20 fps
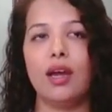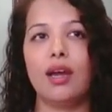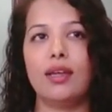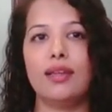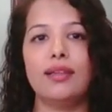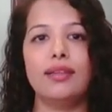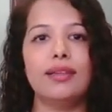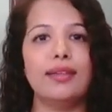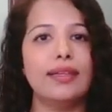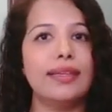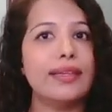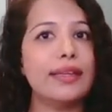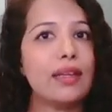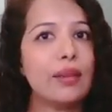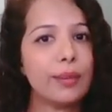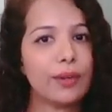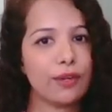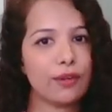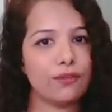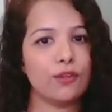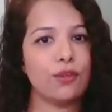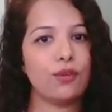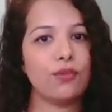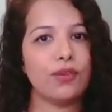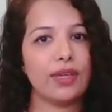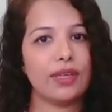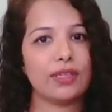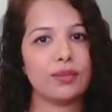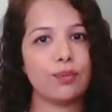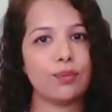A little bit of
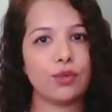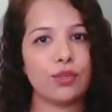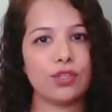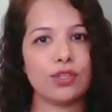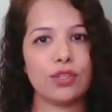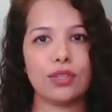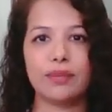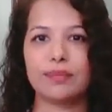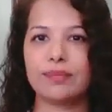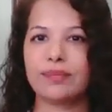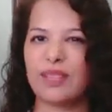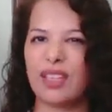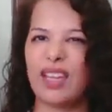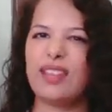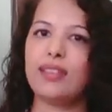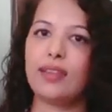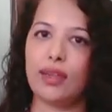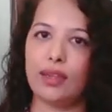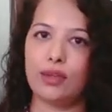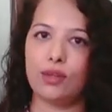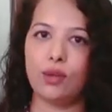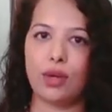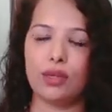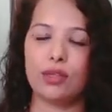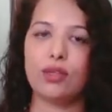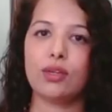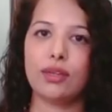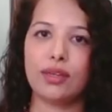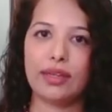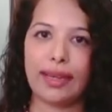UV exposure, and there you are.
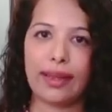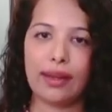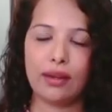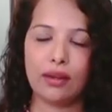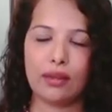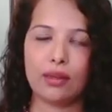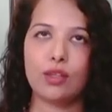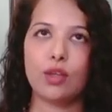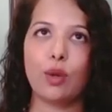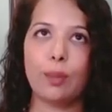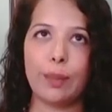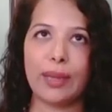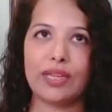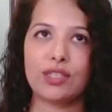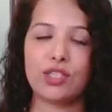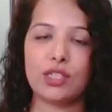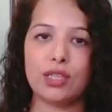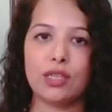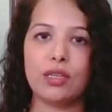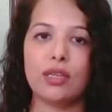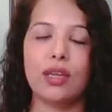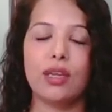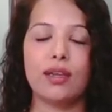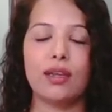You're tan, you're patchy.